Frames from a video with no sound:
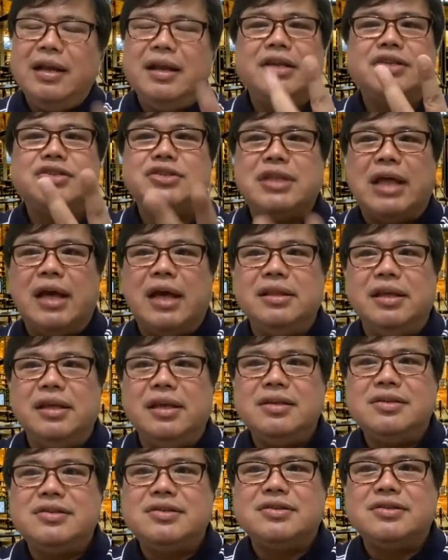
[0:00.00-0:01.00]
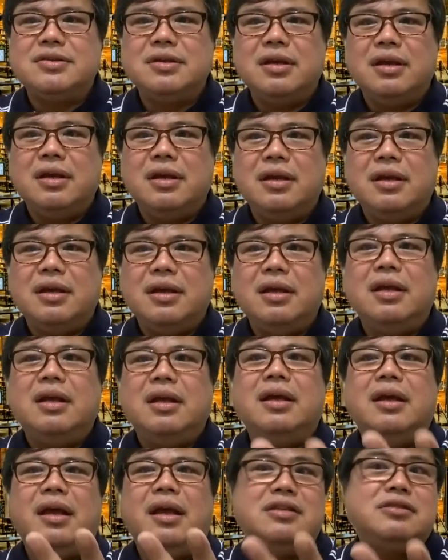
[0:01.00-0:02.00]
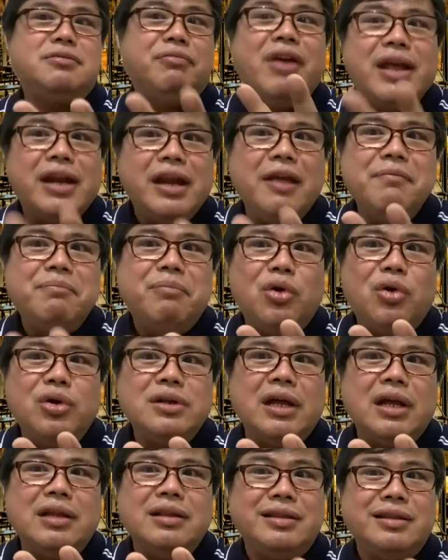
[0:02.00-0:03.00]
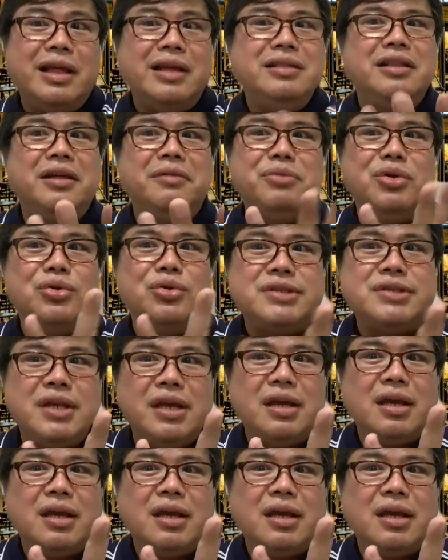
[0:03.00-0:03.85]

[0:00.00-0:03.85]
studies, it's very important than the music.